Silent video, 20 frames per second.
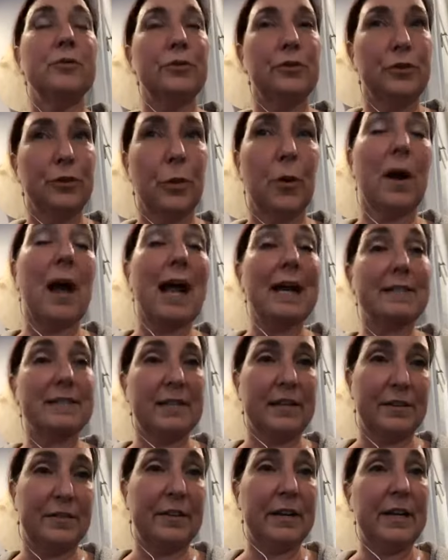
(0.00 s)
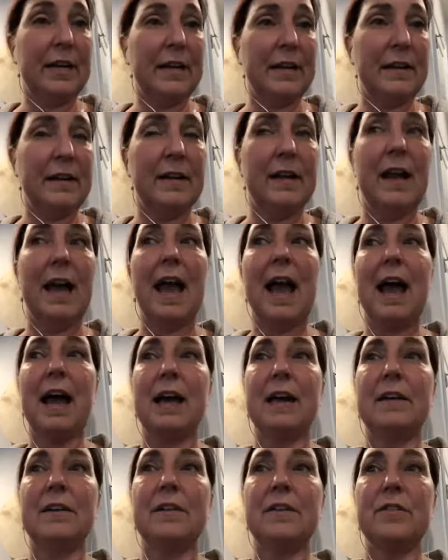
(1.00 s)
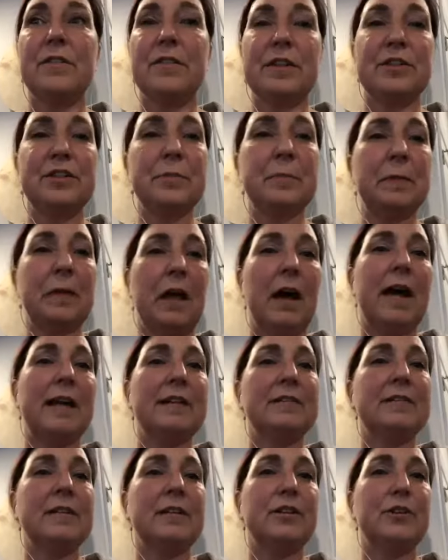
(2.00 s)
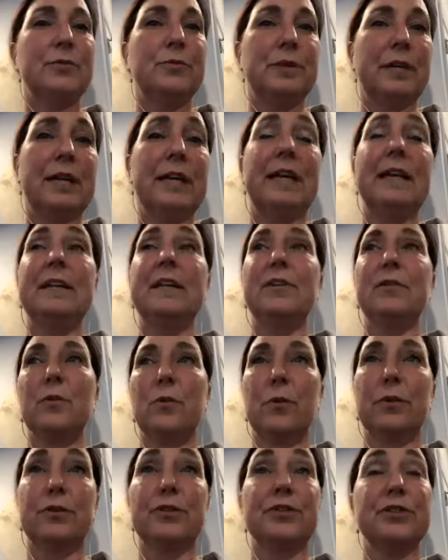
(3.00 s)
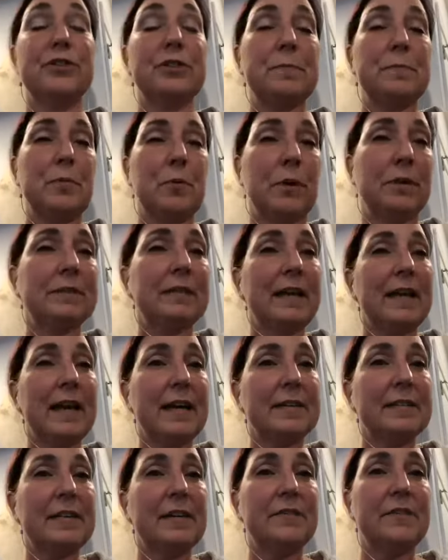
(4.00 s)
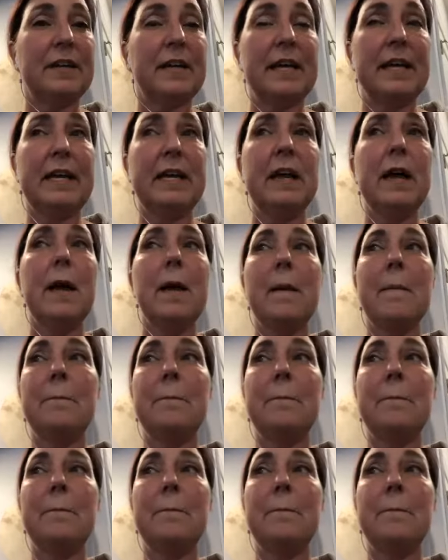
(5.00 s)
your activity and the supplies that you need in order to support that activity